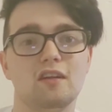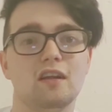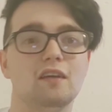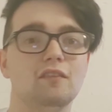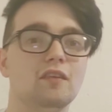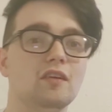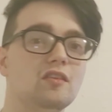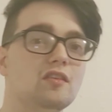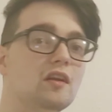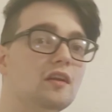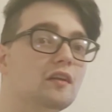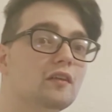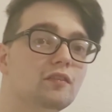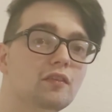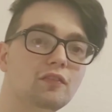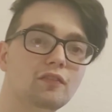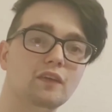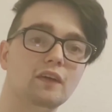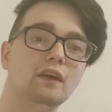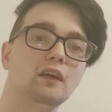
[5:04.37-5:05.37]
like this. Another
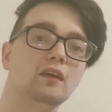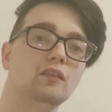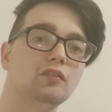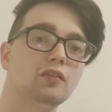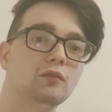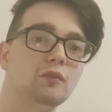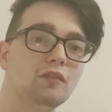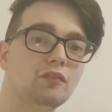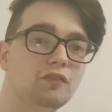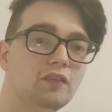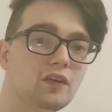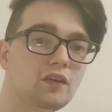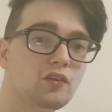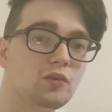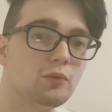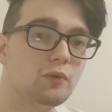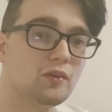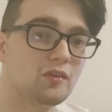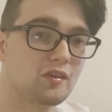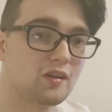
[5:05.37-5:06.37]
thing, from a
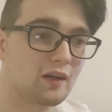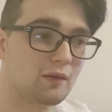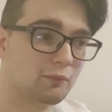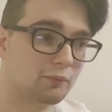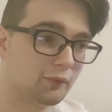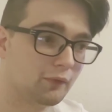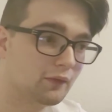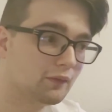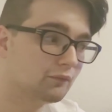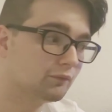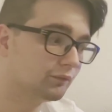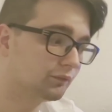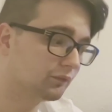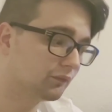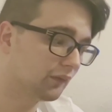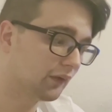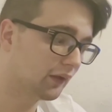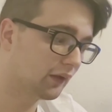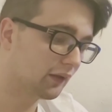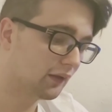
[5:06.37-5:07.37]
visual standpoint,
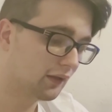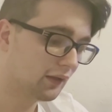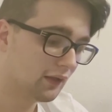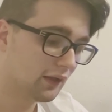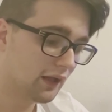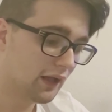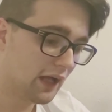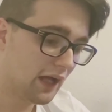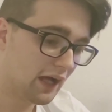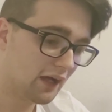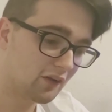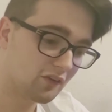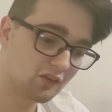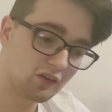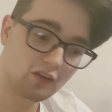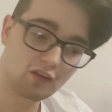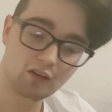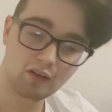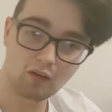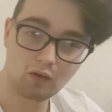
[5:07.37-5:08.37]
as
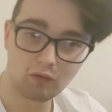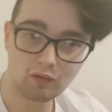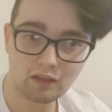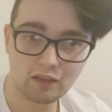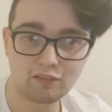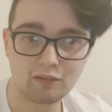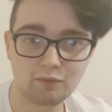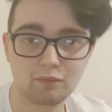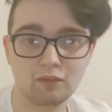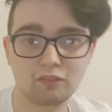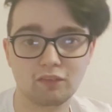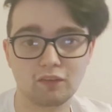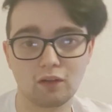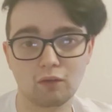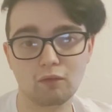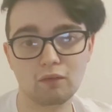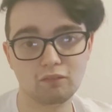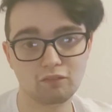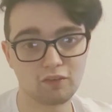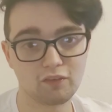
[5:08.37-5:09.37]
an ordinary
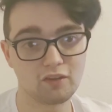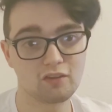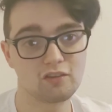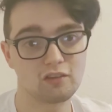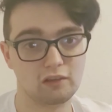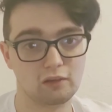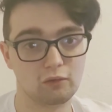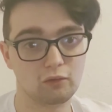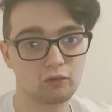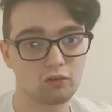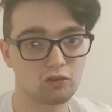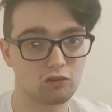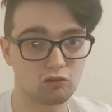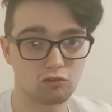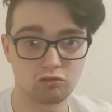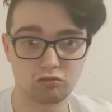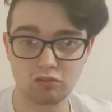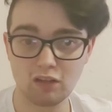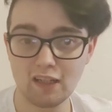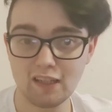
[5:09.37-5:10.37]
moviegoer, this looks
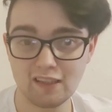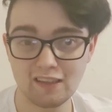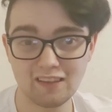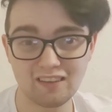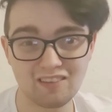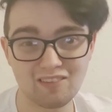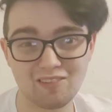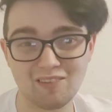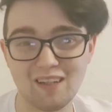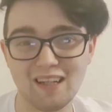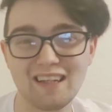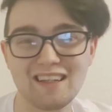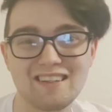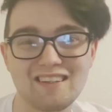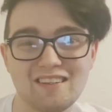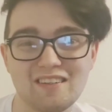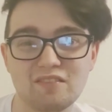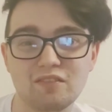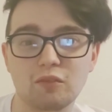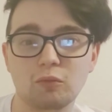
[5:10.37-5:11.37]
great and
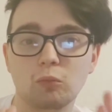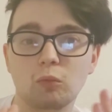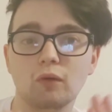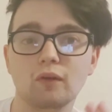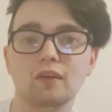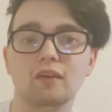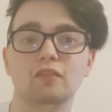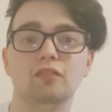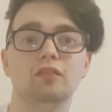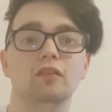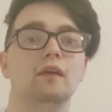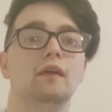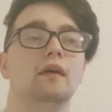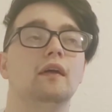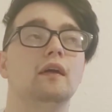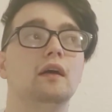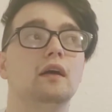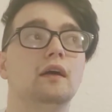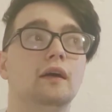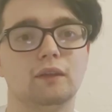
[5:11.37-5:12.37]
creative and wonderful.
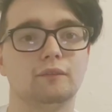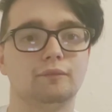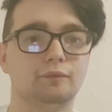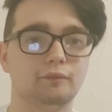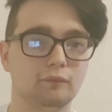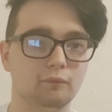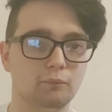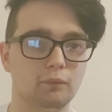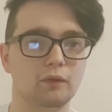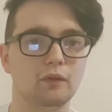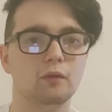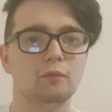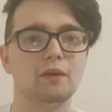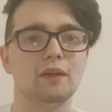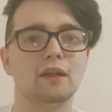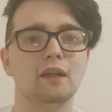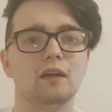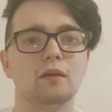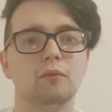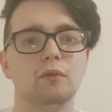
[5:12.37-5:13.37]
But you're
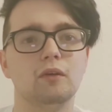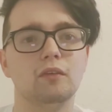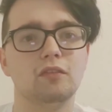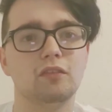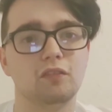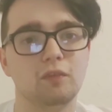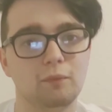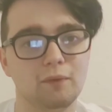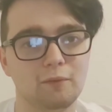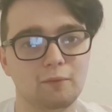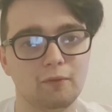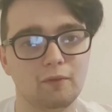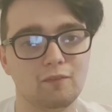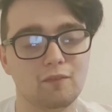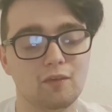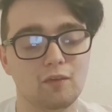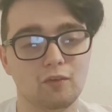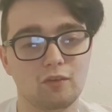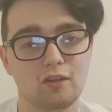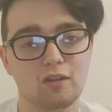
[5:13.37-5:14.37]
making a movie for people on
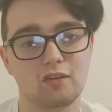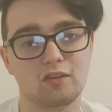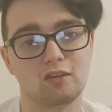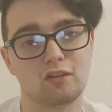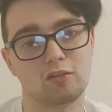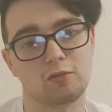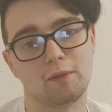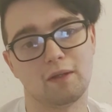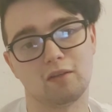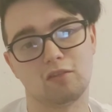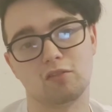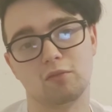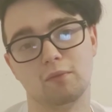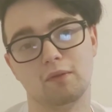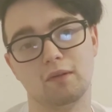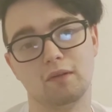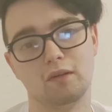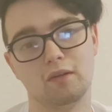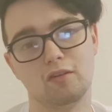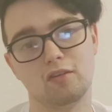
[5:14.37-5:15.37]
the autistic spectrum,
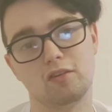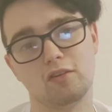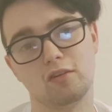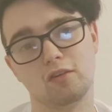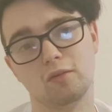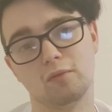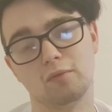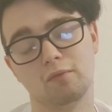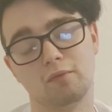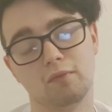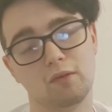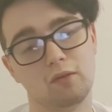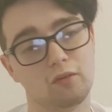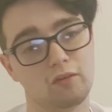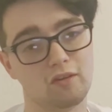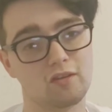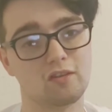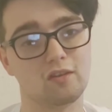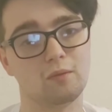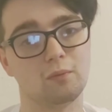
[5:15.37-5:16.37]
and certain
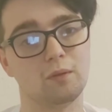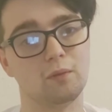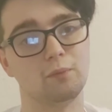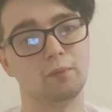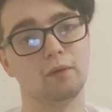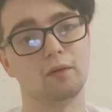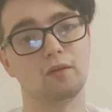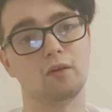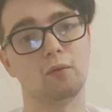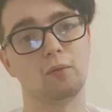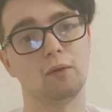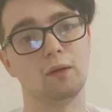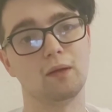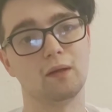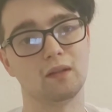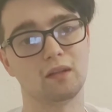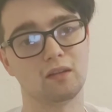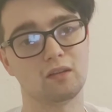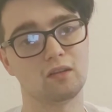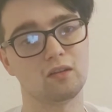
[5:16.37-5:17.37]
autistic people don't
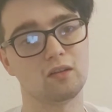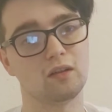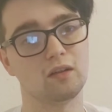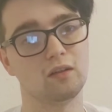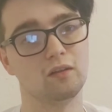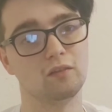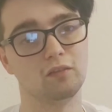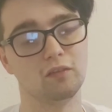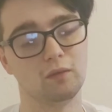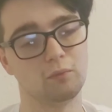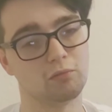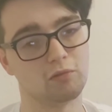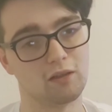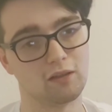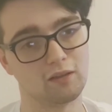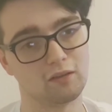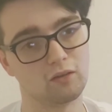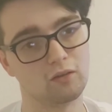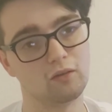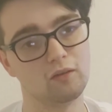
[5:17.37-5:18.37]
like overly
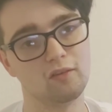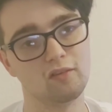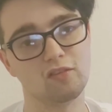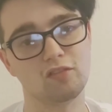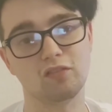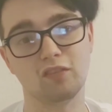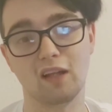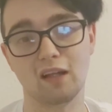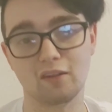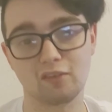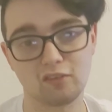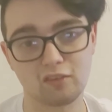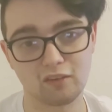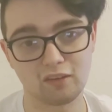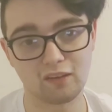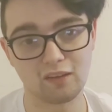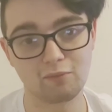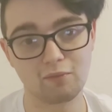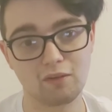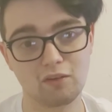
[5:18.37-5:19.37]
bright colours,
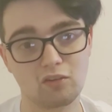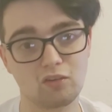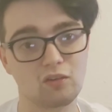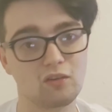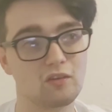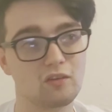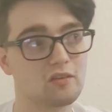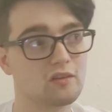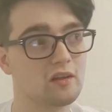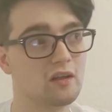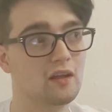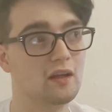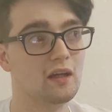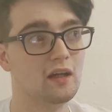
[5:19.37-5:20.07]
flashing images,